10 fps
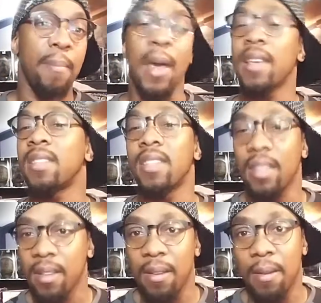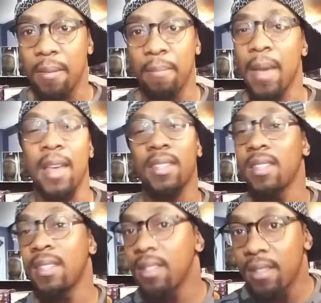Masted,
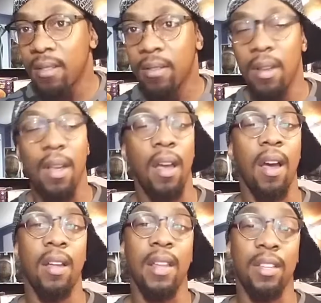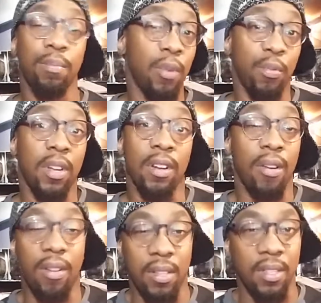that's what we're gonna
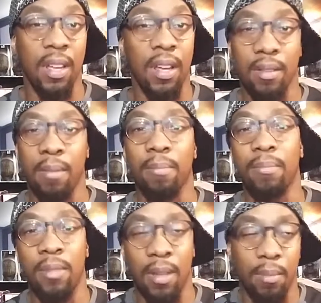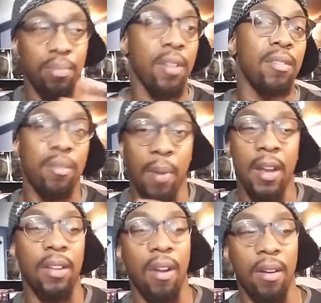call this, the brother's
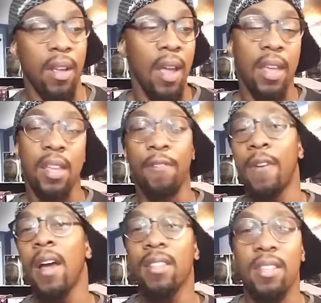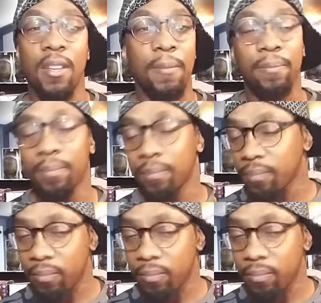bodyguard. He finds them,